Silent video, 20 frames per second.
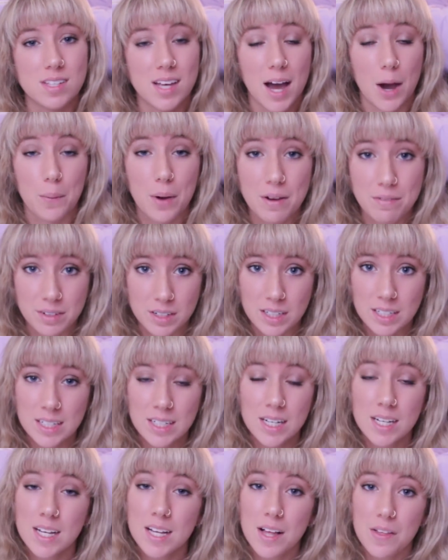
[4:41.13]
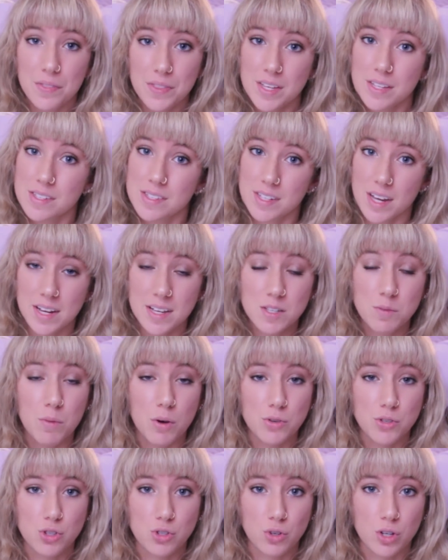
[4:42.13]
However, these days,
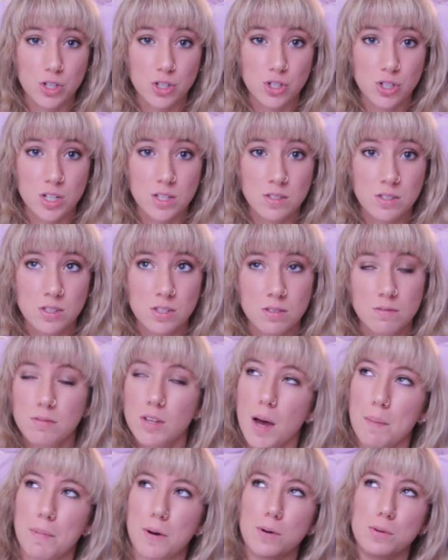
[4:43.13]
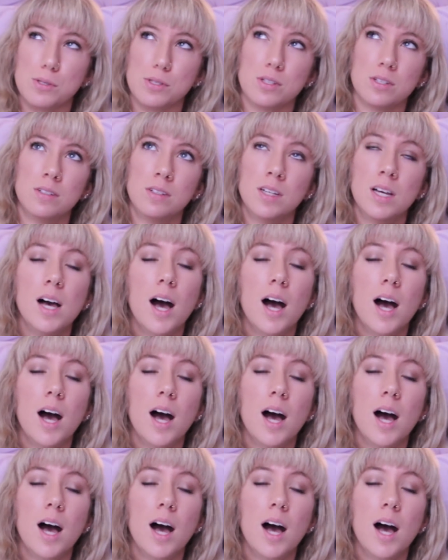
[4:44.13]
most Christians, not most,